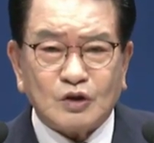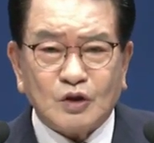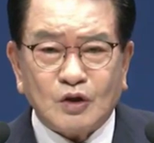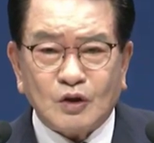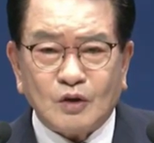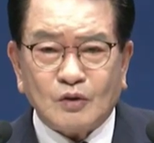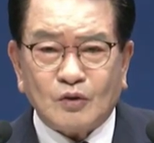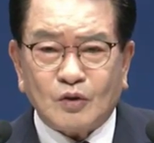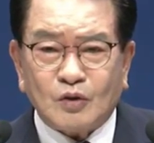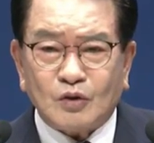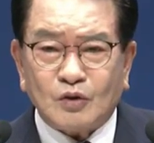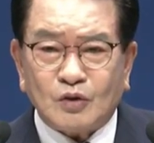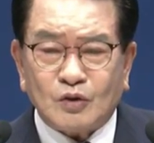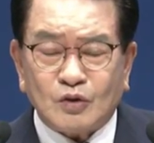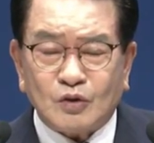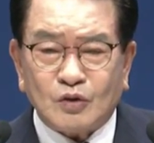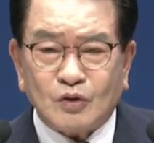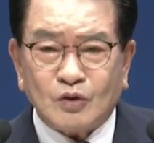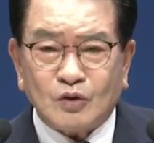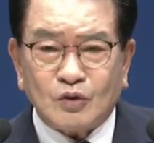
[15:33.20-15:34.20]
And one
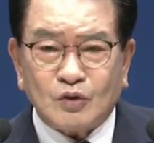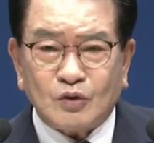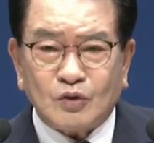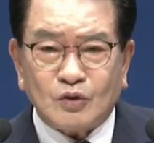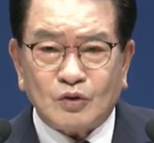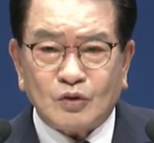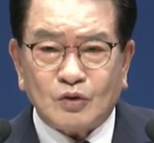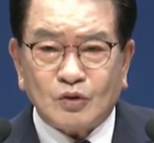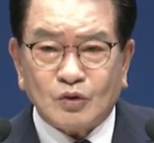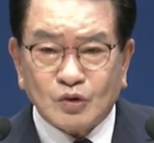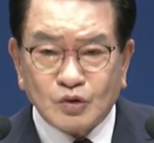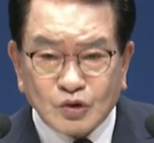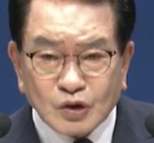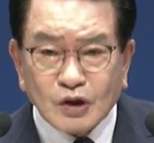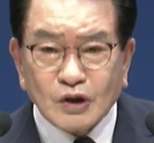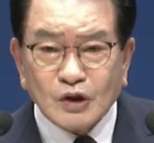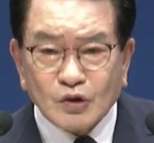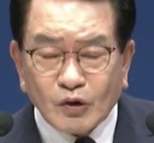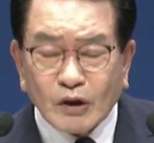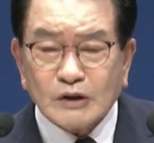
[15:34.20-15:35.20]
young adult
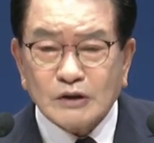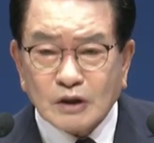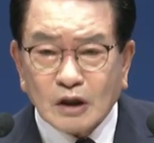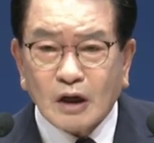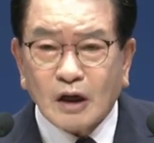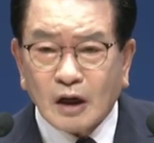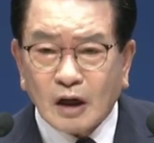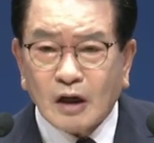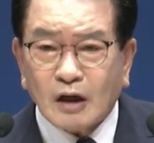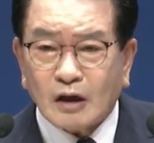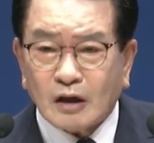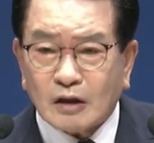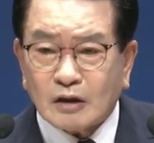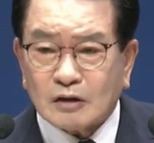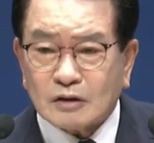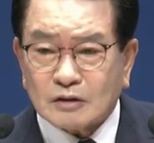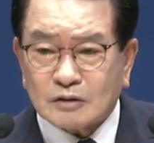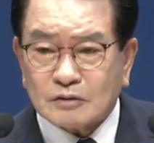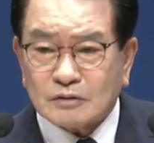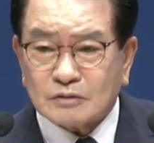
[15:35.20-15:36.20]
there,
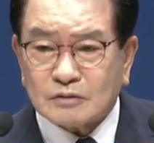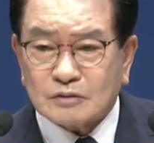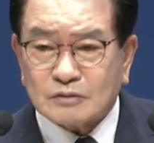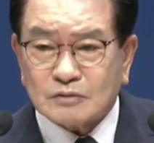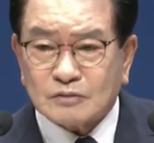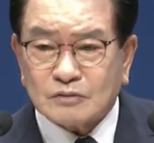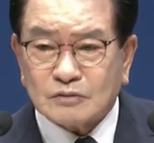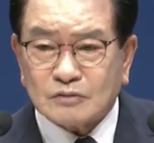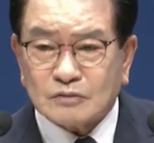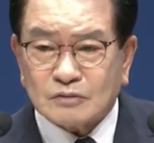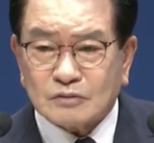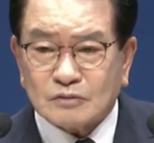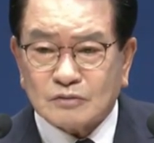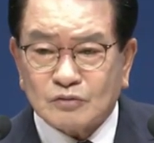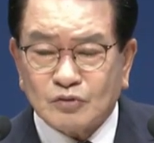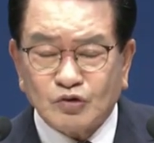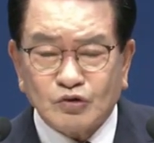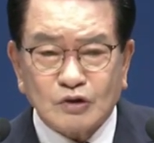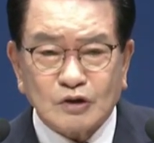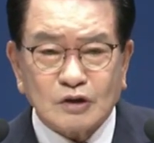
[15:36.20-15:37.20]
I asked, How
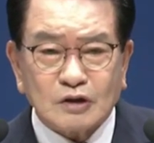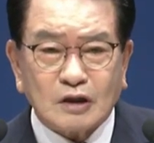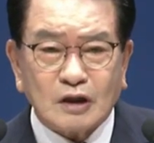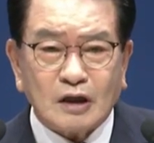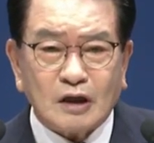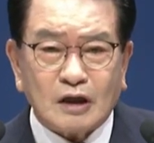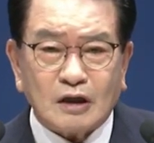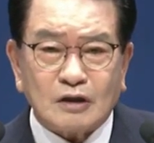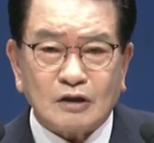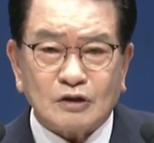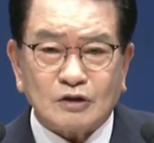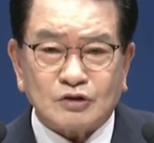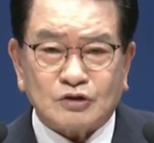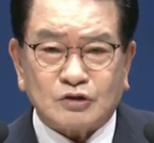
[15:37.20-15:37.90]
are you here?